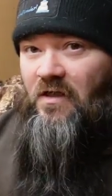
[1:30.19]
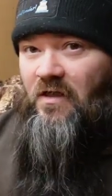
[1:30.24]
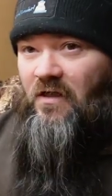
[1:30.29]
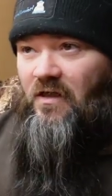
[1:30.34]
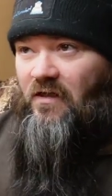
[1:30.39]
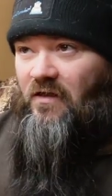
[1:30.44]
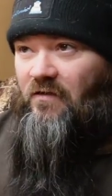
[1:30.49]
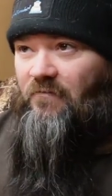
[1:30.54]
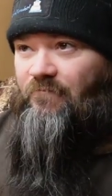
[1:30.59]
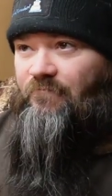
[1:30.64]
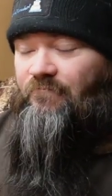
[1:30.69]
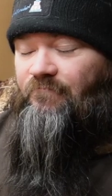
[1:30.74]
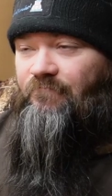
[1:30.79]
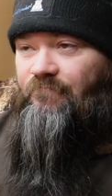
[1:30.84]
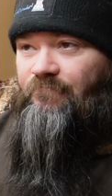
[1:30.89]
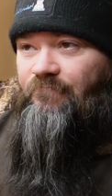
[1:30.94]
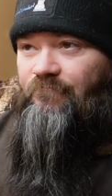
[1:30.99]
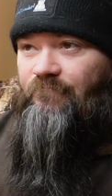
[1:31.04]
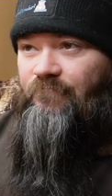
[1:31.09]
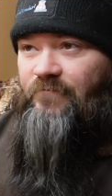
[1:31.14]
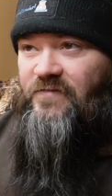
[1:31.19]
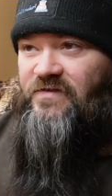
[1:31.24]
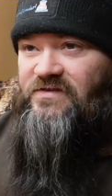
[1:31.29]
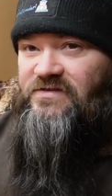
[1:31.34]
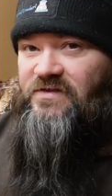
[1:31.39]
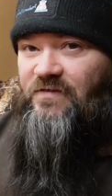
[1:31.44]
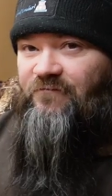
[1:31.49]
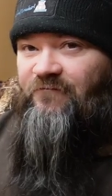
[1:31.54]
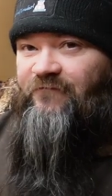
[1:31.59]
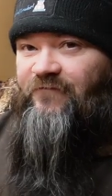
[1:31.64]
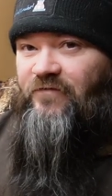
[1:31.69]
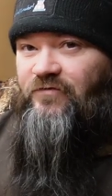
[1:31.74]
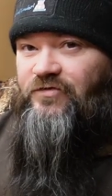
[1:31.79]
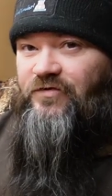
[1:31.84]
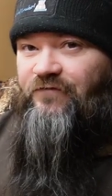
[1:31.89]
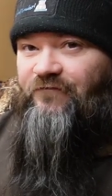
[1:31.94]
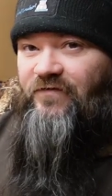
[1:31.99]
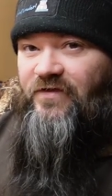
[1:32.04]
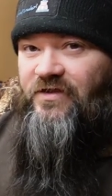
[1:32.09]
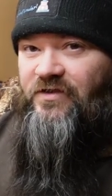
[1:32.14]
um, in some
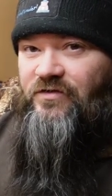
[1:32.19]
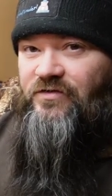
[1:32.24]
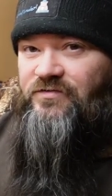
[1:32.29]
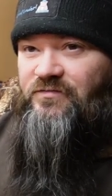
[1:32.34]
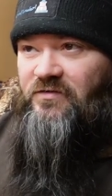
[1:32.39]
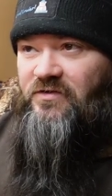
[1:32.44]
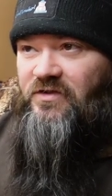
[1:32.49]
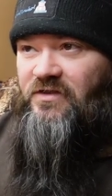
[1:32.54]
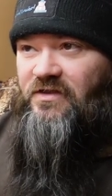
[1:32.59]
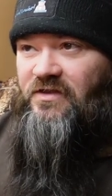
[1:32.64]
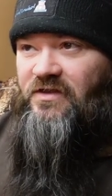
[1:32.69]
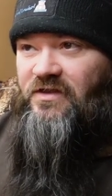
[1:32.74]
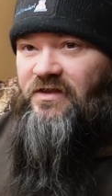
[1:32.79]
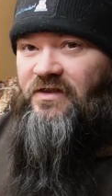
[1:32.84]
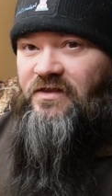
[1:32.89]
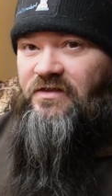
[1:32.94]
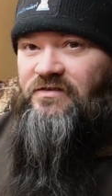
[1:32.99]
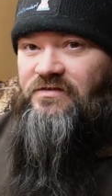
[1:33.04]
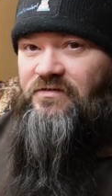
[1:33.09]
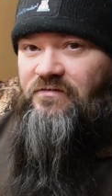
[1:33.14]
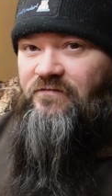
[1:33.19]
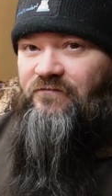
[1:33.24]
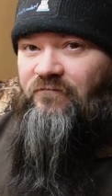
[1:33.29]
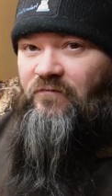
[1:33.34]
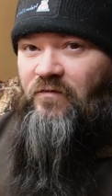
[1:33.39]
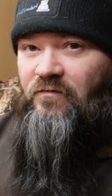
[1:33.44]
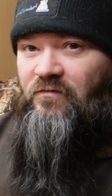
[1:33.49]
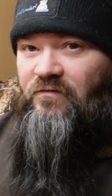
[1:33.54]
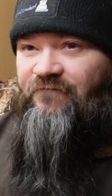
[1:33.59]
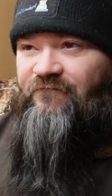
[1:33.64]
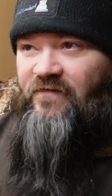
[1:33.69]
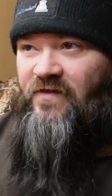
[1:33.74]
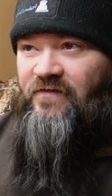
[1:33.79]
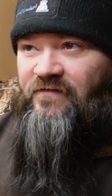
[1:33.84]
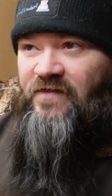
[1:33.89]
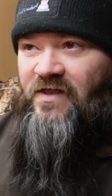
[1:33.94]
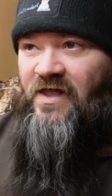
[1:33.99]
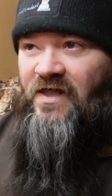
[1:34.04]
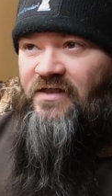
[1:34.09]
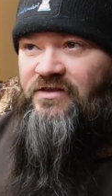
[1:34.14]
future videos, we're going to get into where we
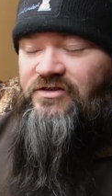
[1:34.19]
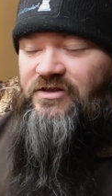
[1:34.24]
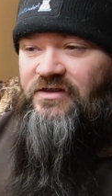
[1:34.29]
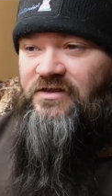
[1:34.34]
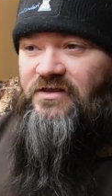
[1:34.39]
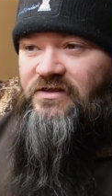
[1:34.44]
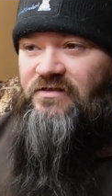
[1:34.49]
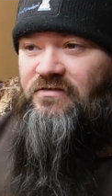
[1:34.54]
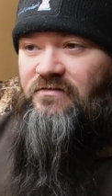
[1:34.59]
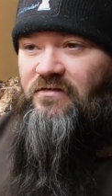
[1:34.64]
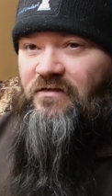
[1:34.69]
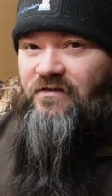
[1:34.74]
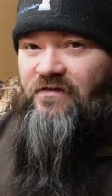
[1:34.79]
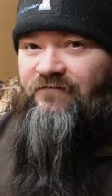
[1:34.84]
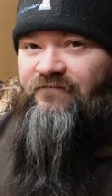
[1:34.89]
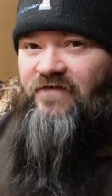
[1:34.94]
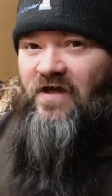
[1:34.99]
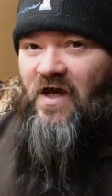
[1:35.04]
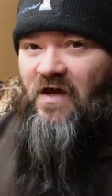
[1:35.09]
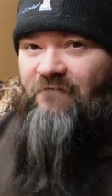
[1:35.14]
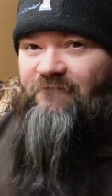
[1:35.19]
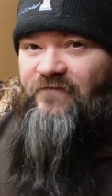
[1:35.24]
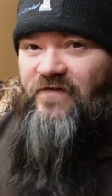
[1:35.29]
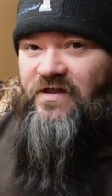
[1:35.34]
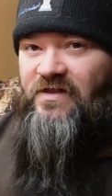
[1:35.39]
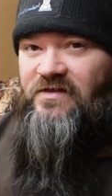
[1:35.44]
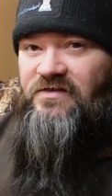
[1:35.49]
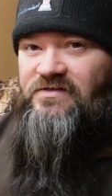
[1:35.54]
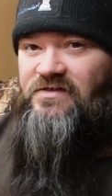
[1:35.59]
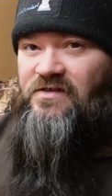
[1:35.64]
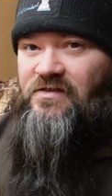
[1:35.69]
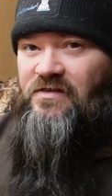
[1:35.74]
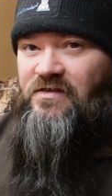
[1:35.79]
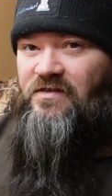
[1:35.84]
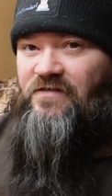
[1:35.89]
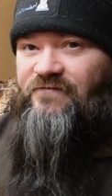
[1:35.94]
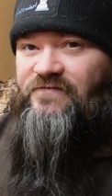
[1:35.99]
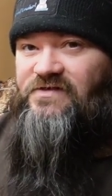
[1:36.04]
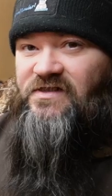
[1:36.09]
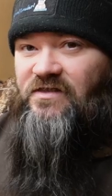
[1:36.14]
finally actually get enough confidence and
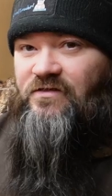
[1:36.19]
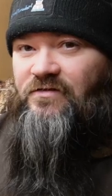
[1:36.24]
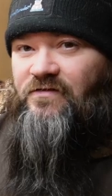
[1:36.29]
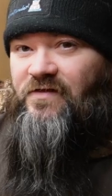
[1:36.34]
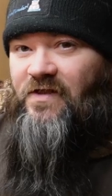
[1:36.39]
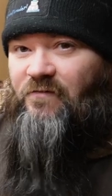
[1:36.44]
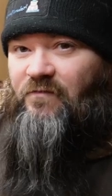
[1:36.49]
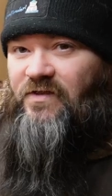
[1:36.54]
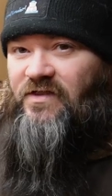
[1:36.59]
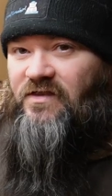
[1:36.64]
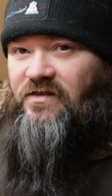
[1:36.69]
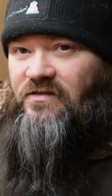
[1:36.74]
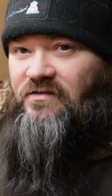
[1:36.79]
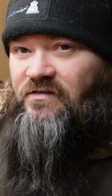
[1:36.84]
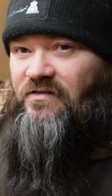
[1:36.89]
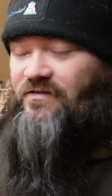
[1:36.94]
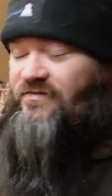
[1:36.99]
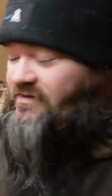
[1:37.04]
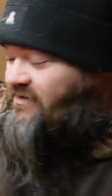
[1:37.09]
enough skill that we can